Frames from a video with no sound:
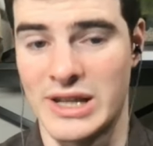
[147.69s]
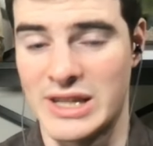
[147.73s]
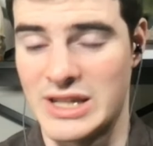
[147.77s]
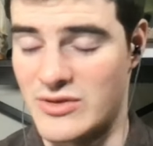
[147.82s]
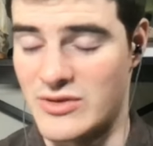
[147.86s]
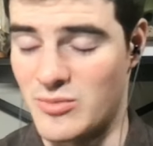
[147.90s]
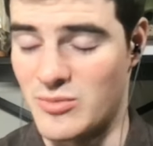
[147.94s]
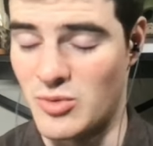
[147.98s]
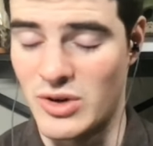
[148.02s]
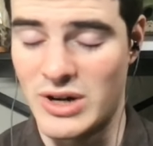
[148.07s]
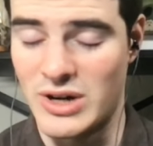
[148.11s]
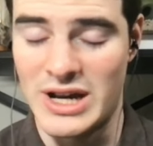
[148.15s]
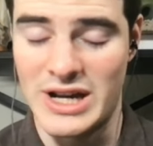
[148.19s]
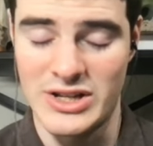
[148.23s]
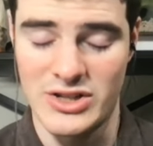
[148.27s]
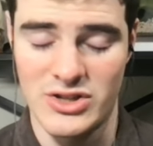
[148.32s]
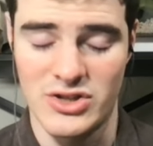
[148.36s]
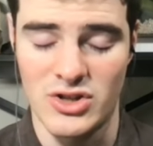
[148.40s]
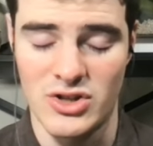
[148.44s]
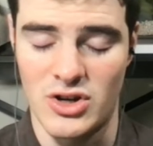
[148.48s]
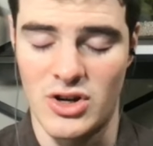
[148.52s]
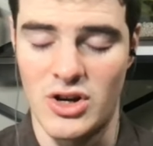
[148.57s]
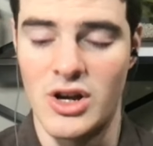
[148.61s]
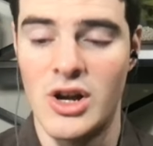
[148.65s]
at least from what I
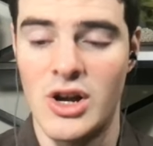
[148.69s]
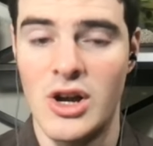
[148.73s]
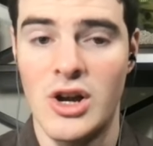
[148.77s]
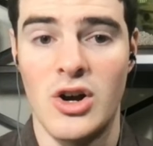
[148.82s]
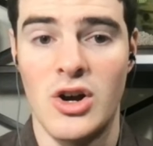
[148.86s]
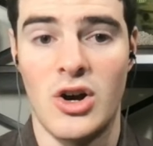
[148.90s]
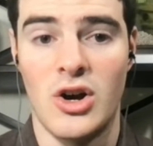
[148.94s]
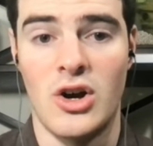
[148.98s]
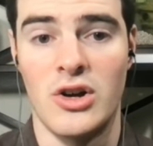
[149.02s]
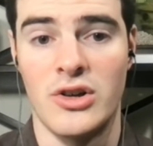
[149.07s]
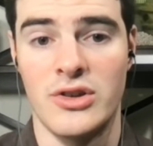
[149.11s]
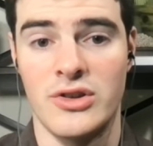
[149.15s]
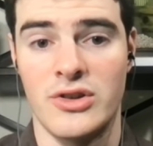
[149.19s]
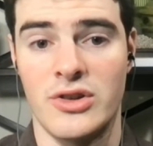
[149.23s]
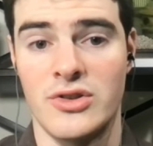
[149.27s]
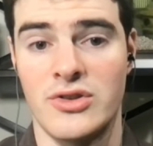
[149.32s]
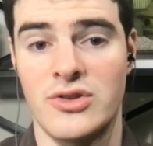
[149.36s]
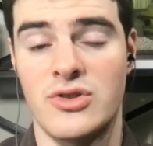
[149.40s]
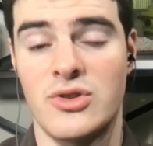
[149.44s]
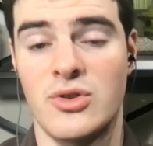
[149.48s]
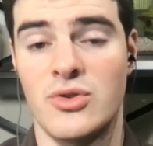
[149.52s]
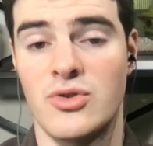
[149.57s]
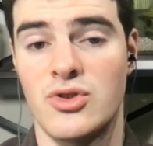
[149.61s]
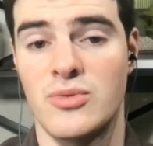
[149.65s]
saw on, on
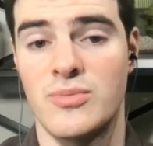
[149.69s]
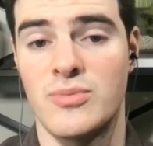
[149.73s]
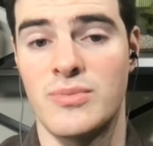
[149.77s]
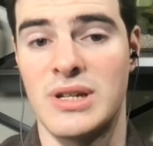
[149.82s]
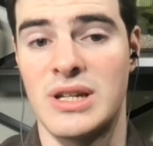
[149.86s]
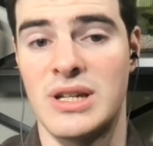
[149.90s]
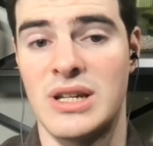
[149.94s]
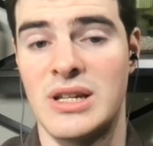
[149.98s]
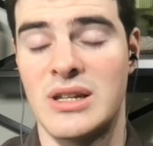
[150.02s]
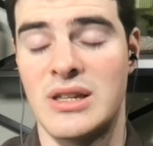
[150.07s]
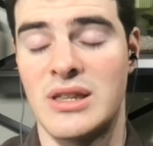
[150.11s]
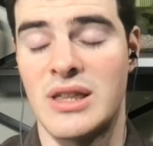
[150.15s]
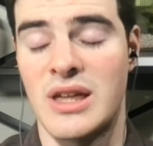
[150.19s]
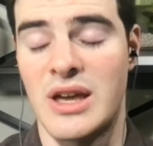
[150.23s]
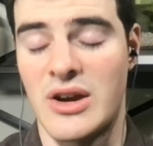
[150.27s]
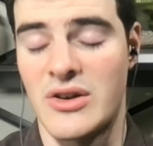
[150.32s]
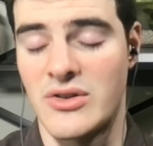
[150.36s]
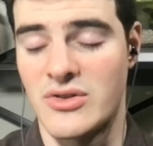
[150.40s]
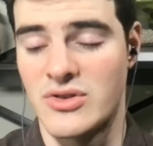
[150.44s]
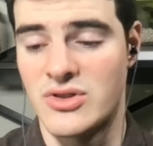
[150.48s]
social media there.